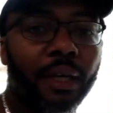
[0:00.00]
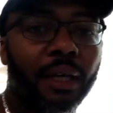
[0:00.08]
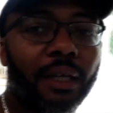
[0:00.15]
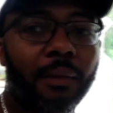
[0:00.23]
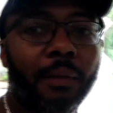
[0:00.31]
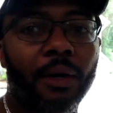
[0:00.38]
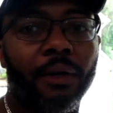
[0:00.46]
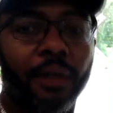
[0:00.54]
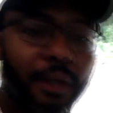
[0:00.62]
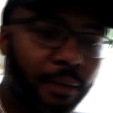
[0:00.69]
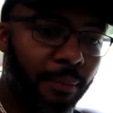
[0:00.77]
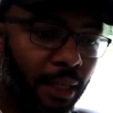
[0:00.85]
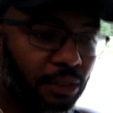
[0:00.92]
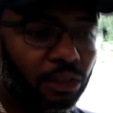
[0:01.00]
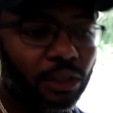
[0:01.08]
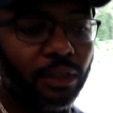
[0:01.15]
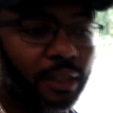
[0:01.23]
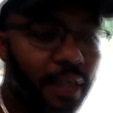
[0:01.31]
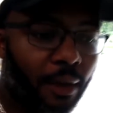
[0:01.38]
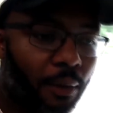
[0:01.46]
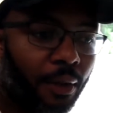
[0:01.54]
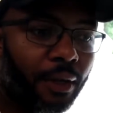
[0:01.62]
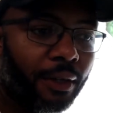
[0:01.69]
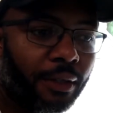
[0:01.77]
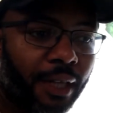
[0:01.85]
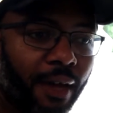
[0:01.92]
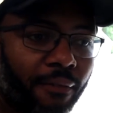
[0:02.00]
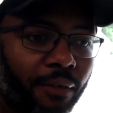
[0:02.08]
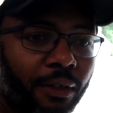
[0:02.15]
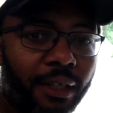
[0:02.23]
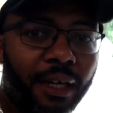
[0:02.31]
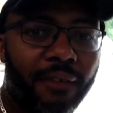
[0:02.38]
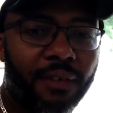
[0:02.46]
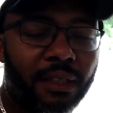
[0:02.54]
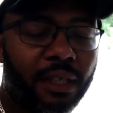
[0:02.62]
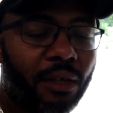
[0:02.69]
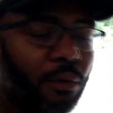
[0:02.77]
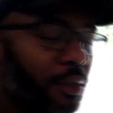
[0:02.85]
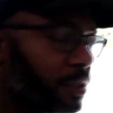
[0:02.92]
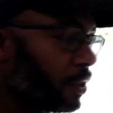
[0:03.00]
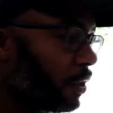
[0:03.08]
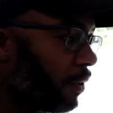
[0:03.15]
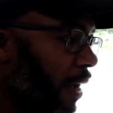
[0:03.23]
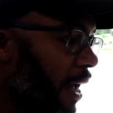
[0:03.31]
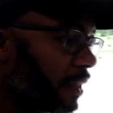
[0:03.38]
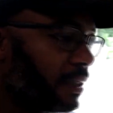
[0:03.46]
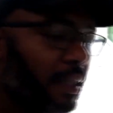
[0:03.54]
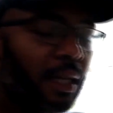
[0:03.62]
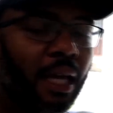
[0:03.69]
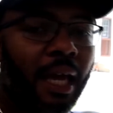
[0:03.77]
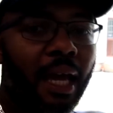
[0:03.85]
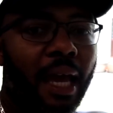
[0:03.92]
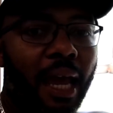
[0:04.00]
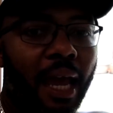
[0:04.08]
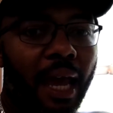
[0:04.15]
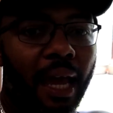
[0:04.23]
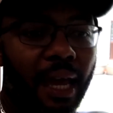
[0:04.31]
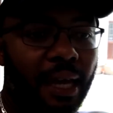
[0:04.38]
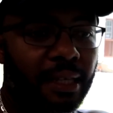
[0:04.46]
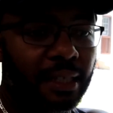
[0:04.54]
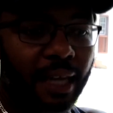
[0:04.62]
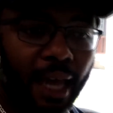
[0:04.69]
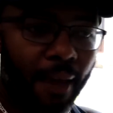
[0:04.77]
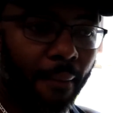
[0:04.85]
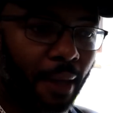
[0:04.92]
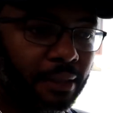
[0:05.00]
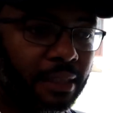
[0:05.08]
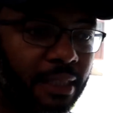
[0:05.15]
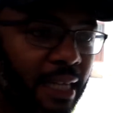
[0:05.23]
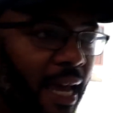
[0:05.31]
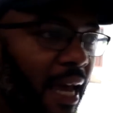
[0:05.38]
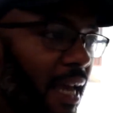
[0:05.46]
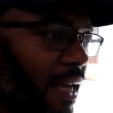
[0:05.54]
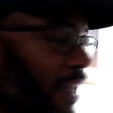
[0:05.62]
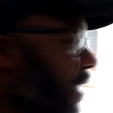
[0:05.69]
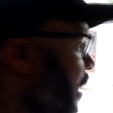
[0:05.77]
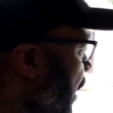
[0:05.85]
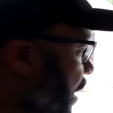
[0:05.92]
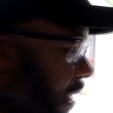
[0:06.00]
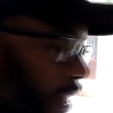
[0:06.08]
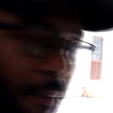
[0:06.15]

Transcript: in the motor, made sure the oil level and everything was correct, and came out today. Ended